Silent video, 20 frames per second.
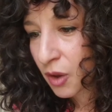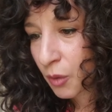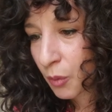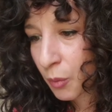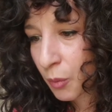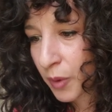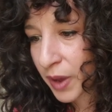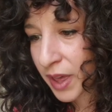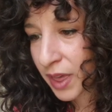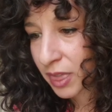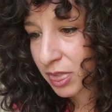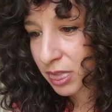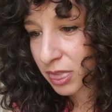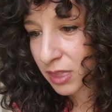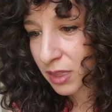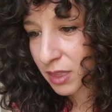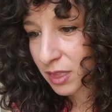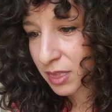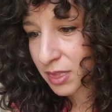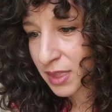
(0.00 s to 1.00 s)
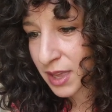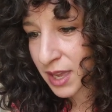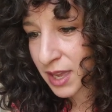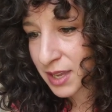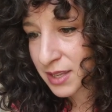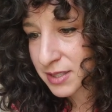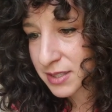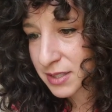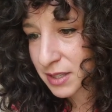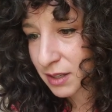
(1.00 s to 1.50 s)
with
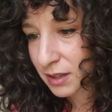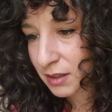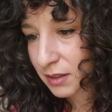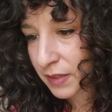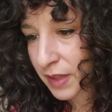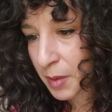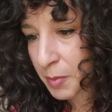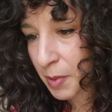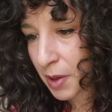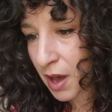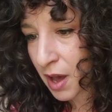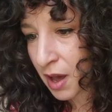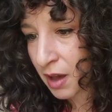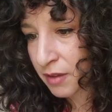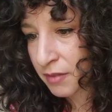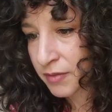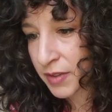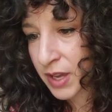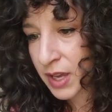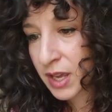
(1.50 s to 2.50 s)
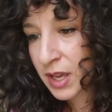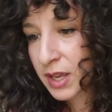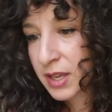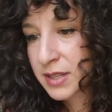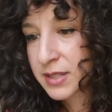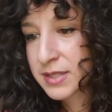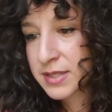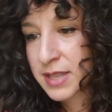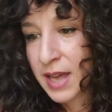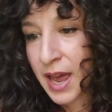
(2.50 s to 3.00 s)
this clip of
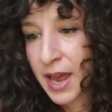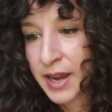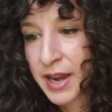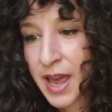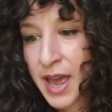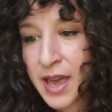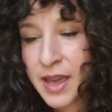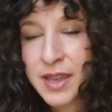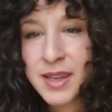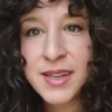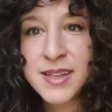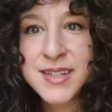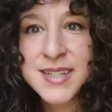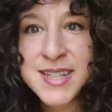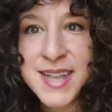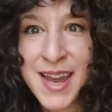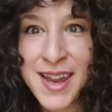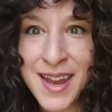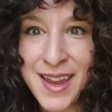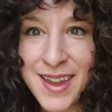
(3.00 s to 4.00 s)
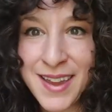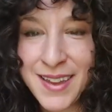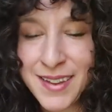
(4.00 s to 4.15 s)
Sana India,